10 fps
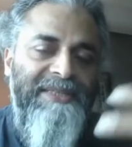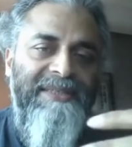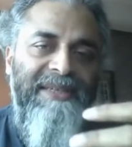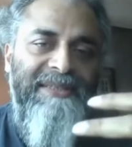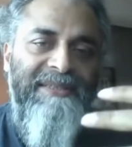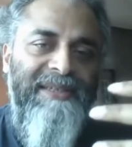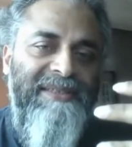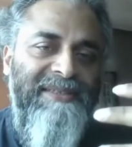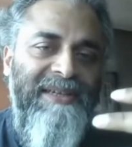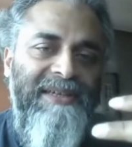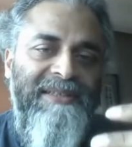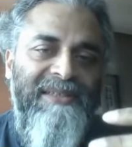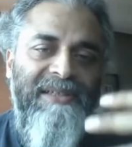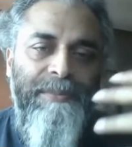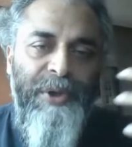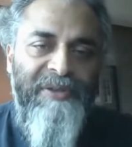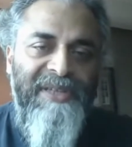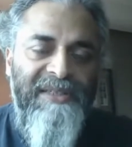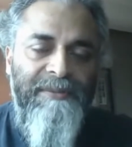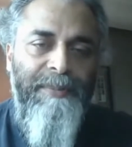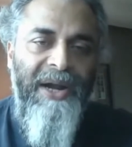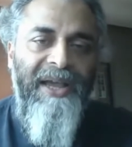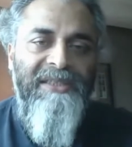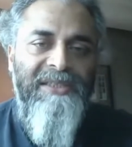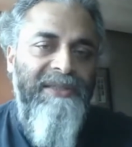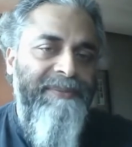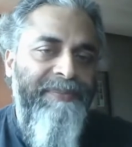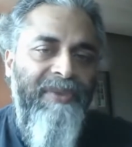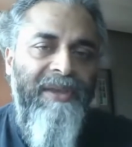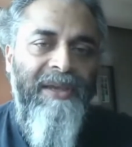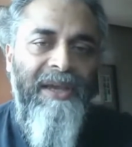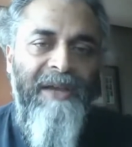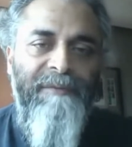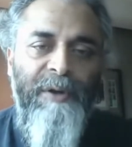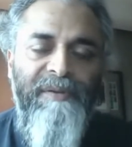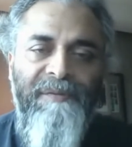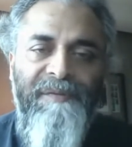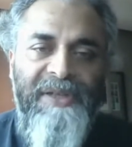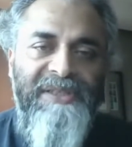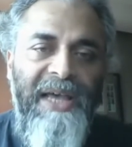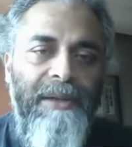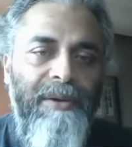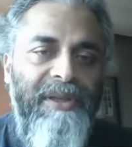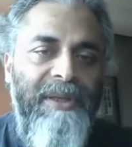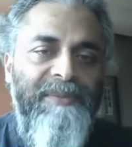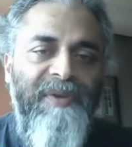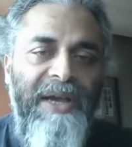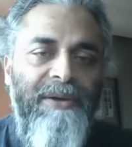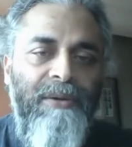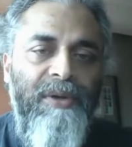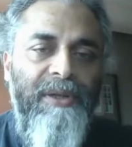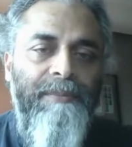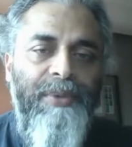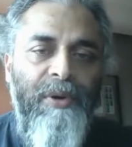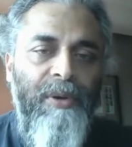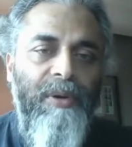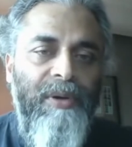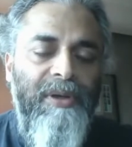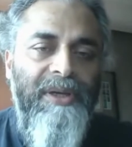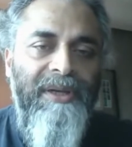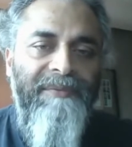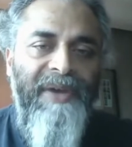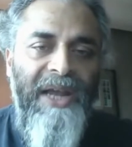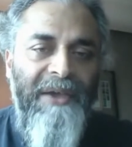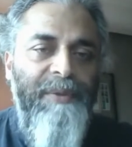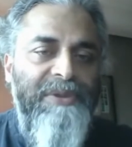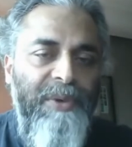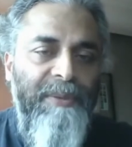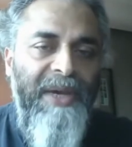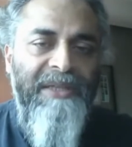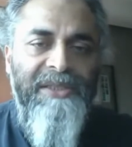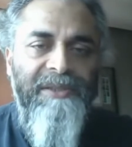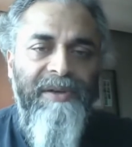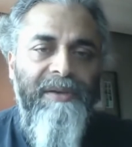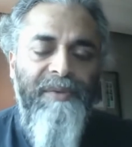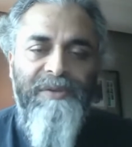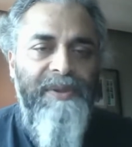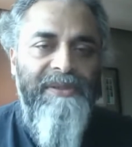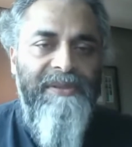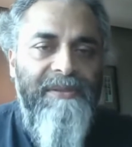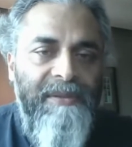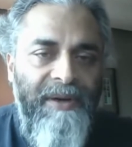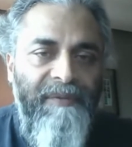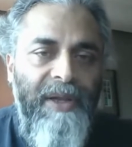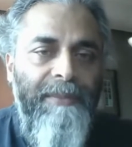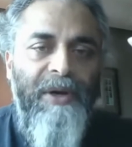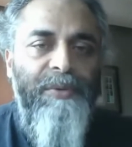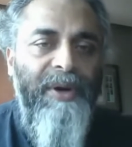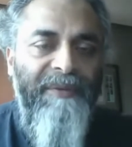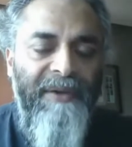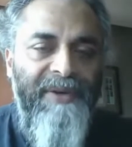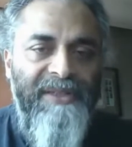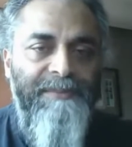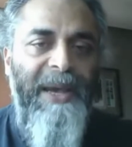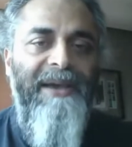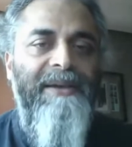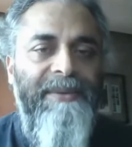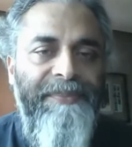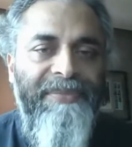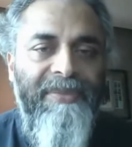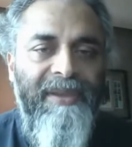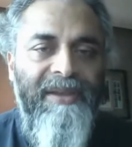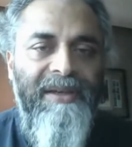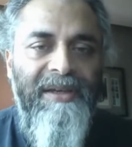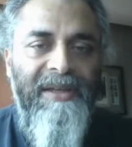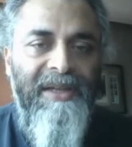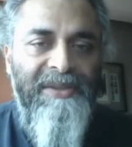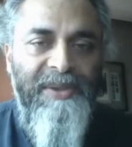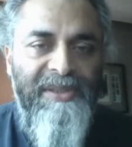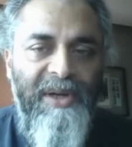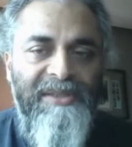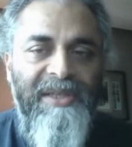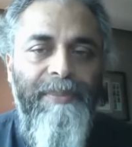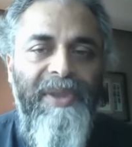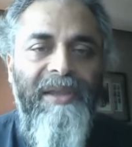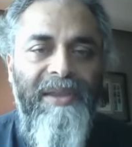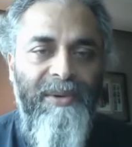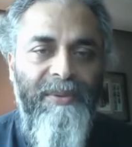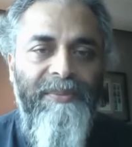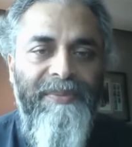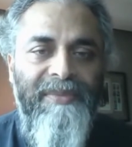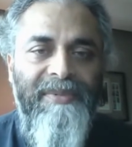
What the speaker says: It's a computer science branch, and one of the first algorithms I wrote in Prolog when I was doing my engineering, which was roughly about 25 years back. So it's not something new.